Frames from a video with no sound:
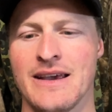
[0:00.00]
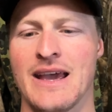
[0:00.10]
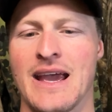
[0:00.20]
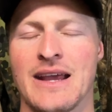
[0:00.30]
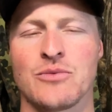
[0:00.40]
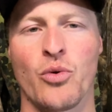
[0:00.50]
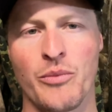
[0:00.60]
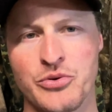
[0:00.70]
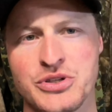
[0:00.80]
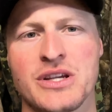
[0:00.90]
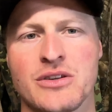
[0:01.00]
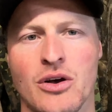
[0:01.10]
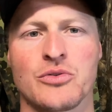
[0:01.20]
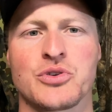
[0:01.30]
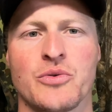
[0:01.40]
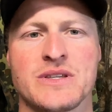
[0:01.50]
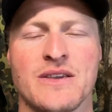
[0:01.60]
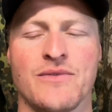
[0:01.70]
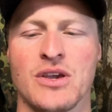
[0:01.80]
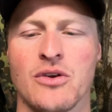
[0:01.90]
and what projectile choice
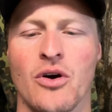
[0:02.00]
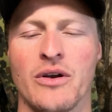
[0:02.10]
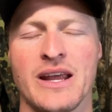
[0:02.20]
have you got.